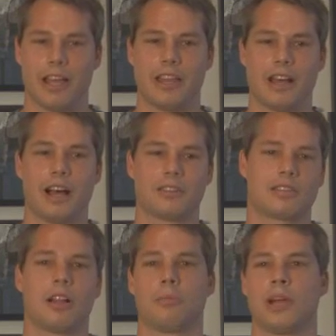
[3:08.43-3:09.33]
and
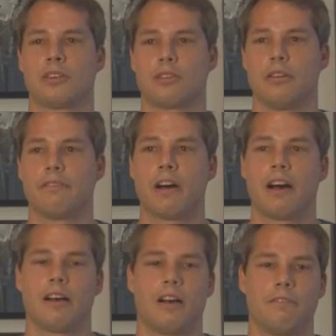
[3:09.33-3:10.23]
celebration
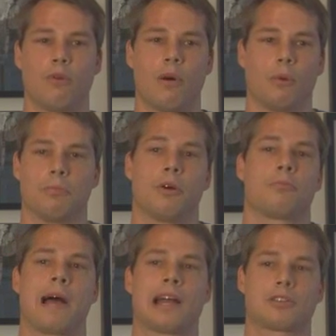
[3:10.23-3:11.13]
of what we're
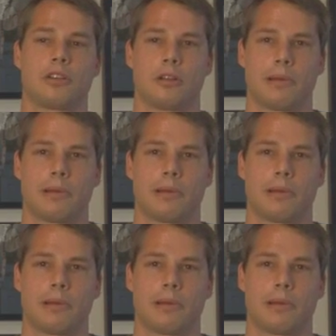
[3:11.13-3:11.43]
both passionate